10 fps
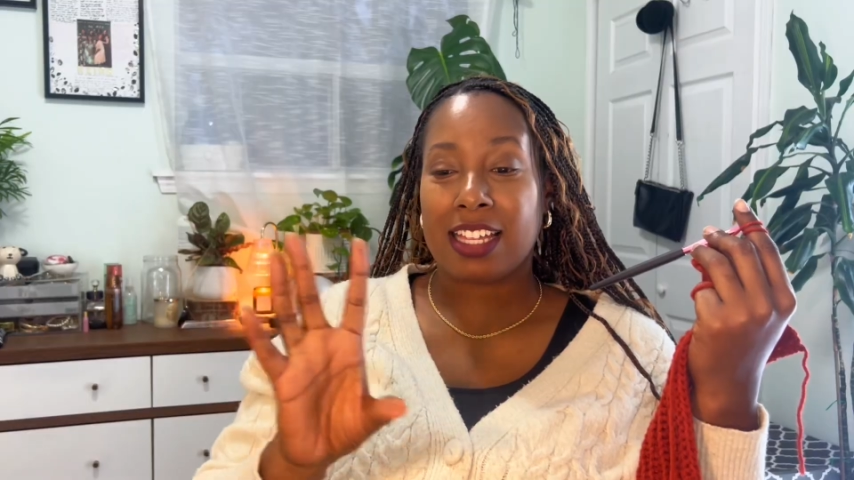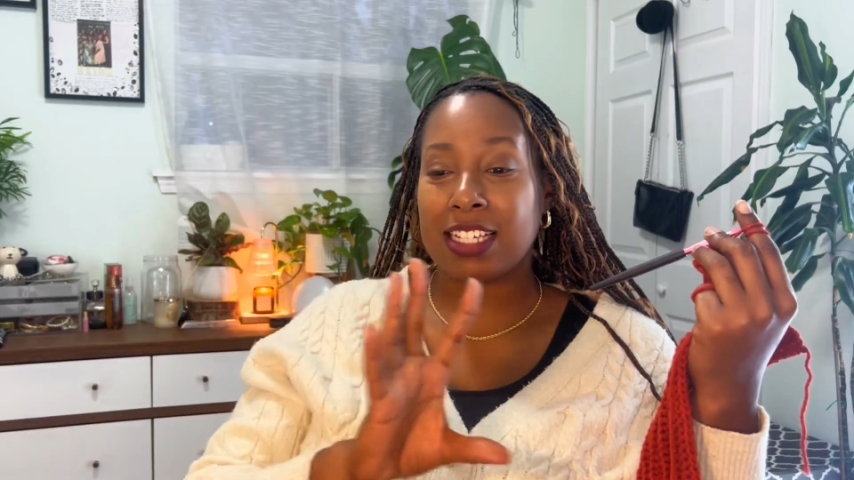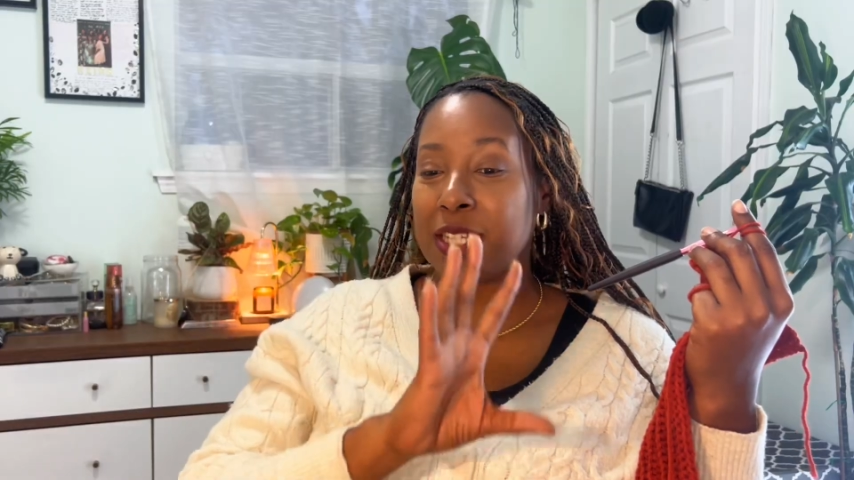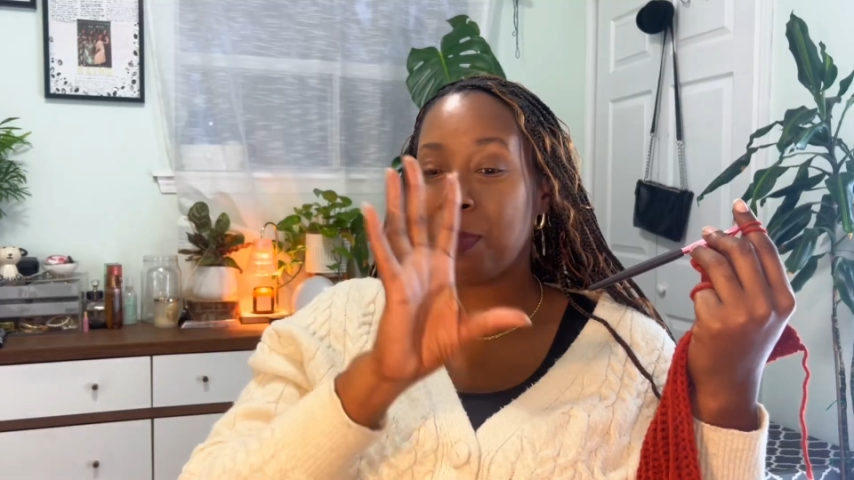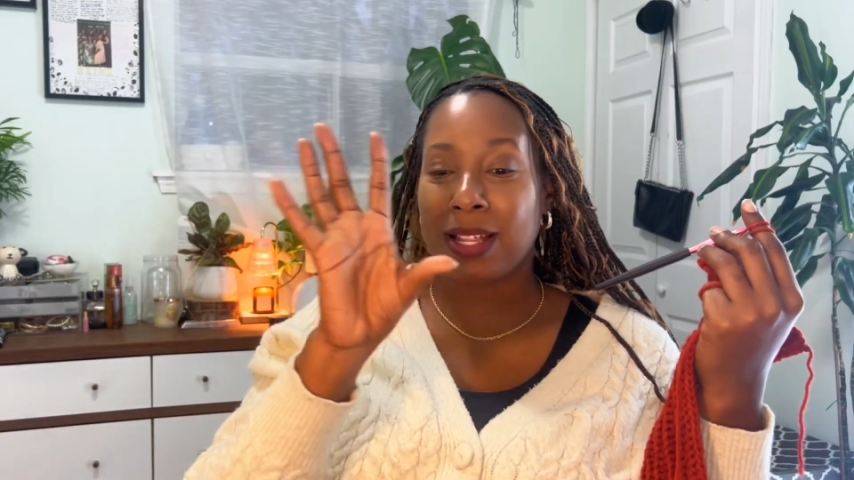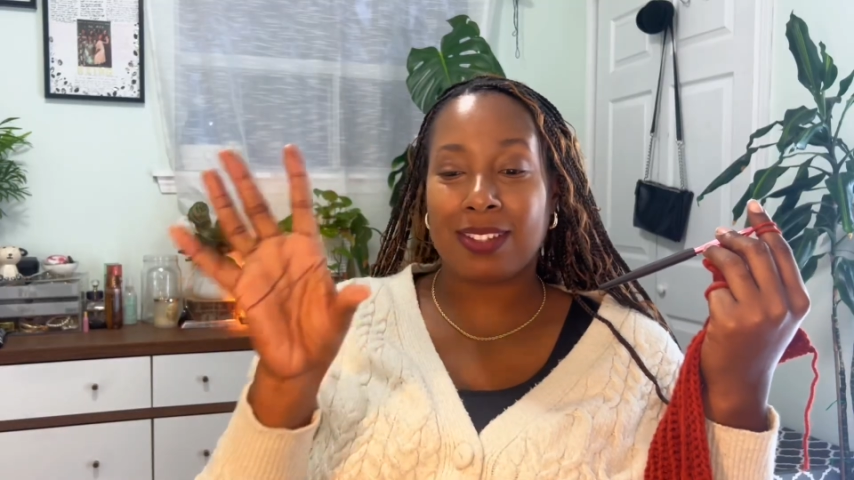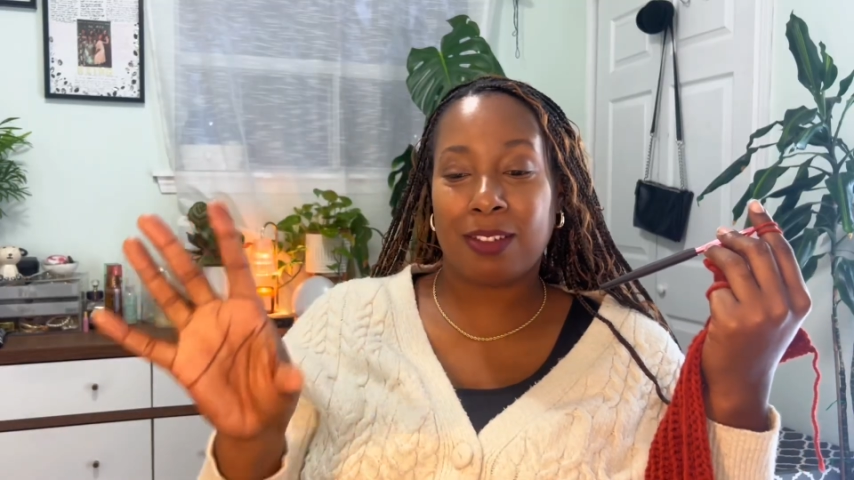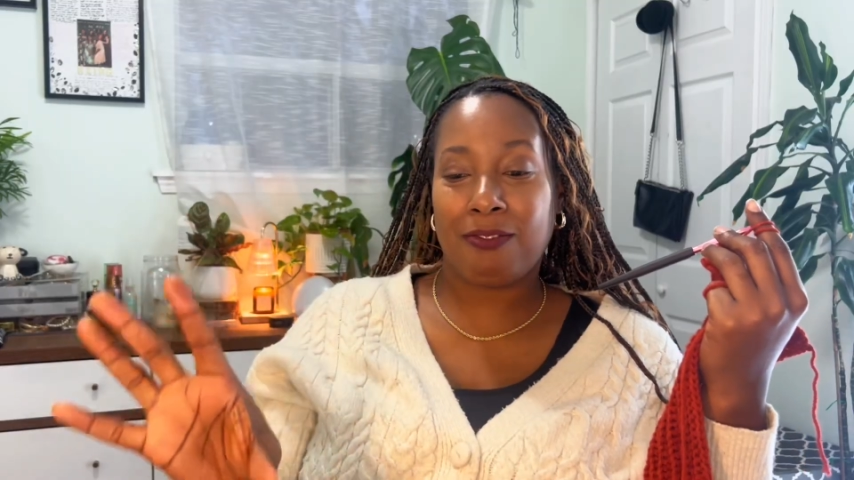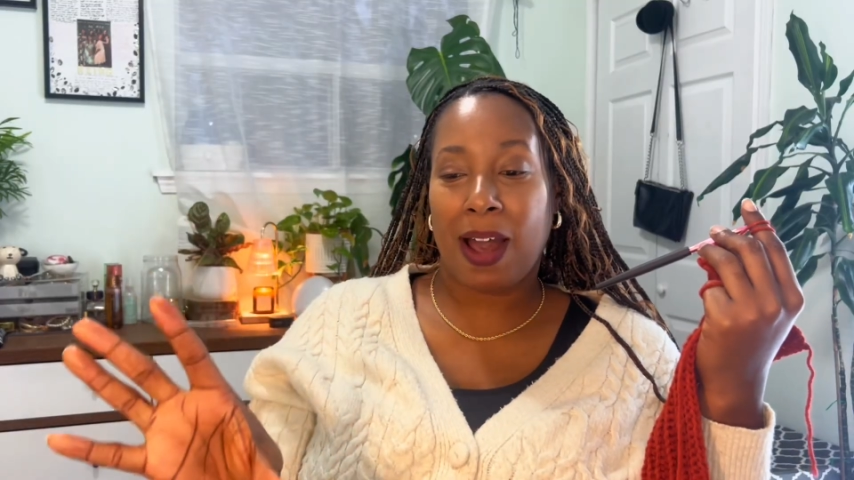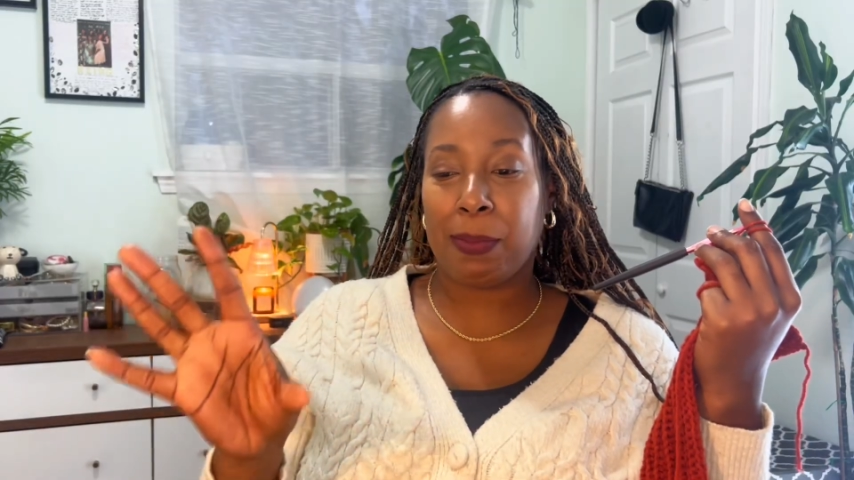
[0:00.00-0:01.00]
just depends on
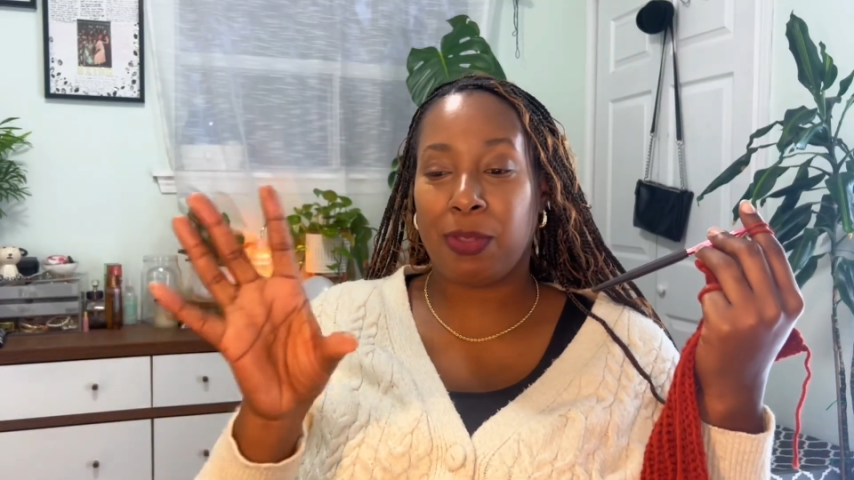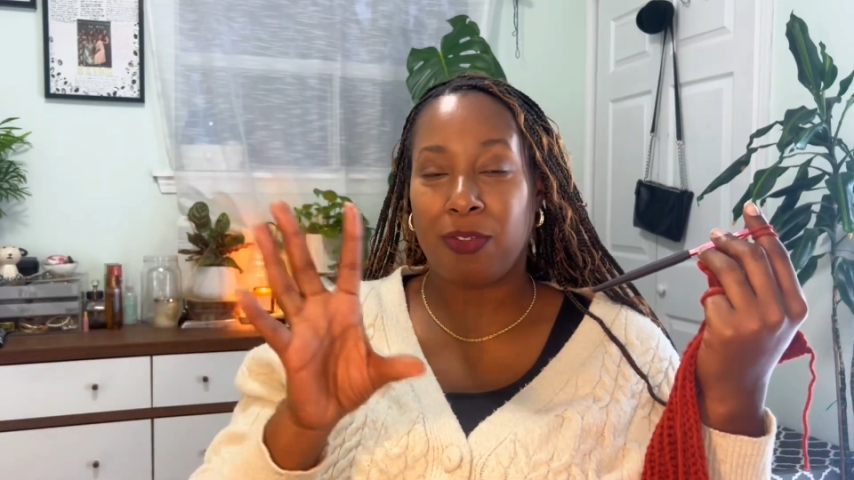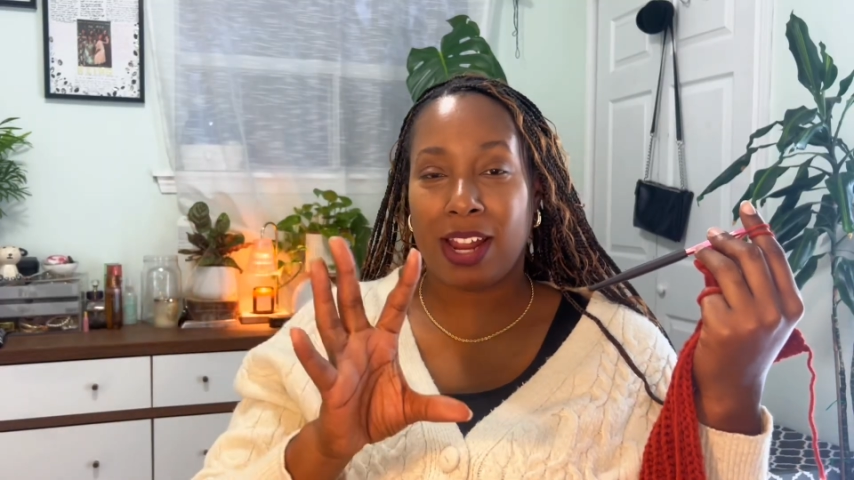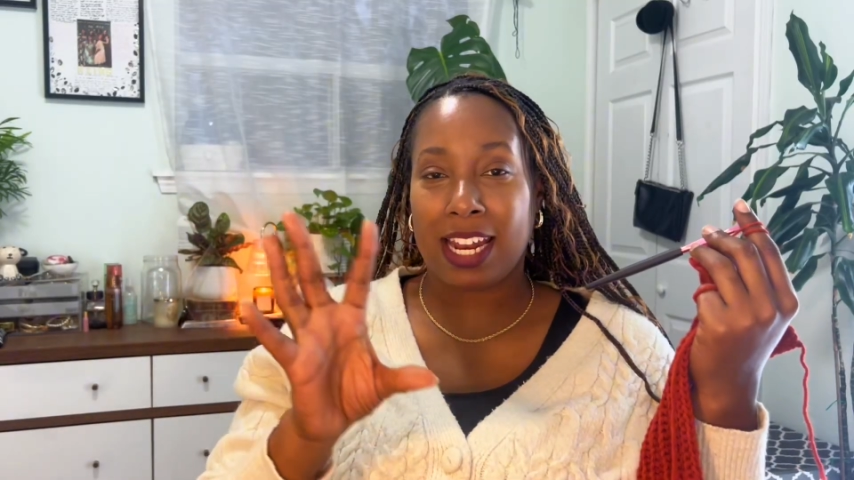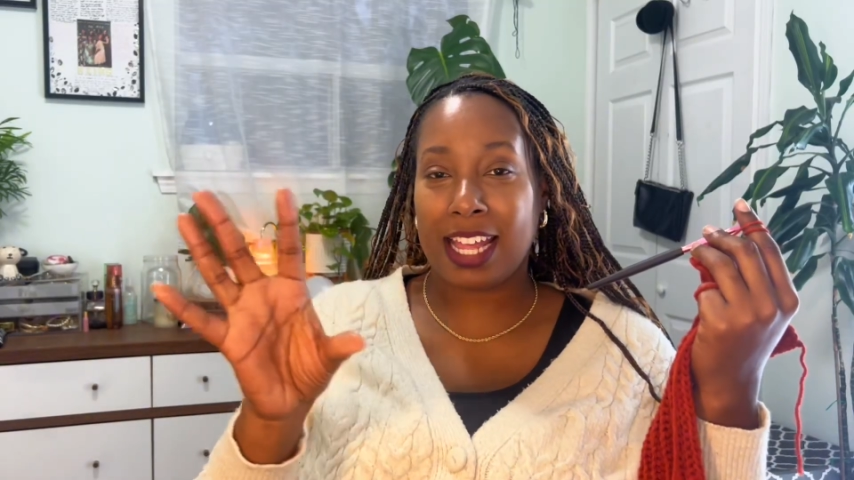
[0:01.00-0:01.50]
the vibe of the friend.